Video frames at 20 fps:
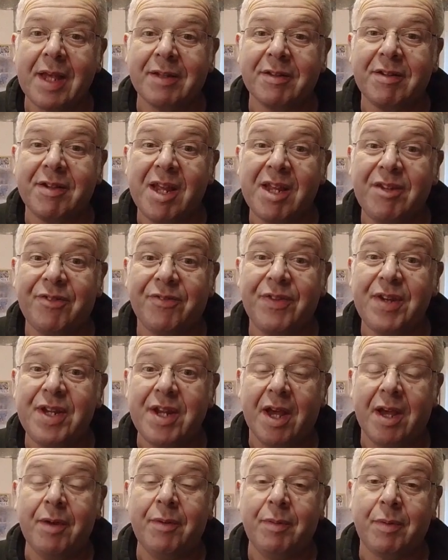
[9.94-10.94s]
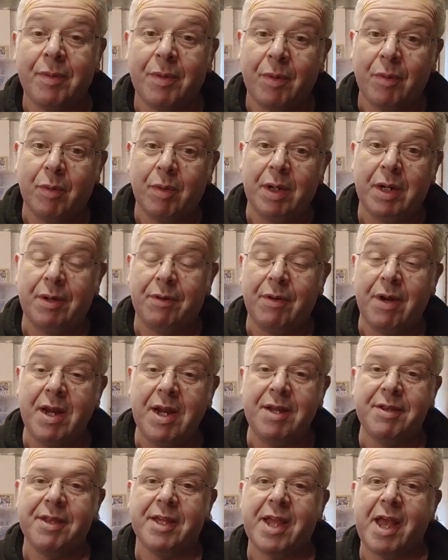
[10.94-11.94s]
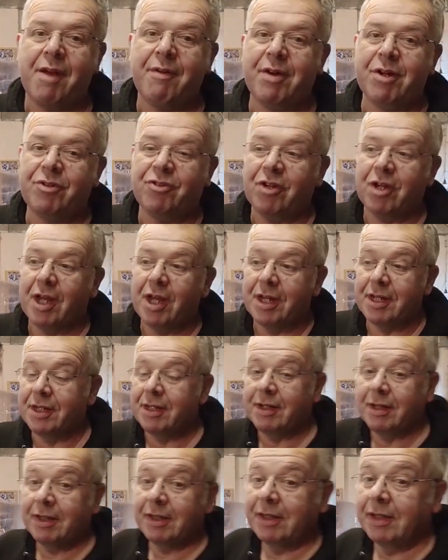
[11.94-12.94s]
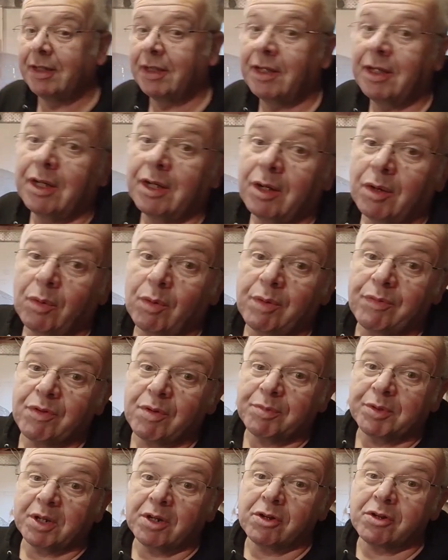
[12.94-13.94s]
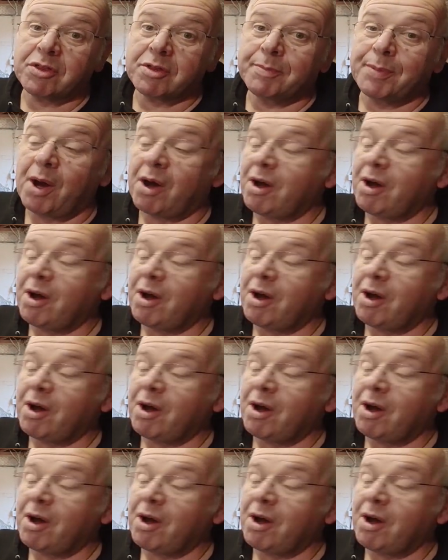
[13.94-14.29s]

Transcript: And today's video we're in the garage and we've come to look at the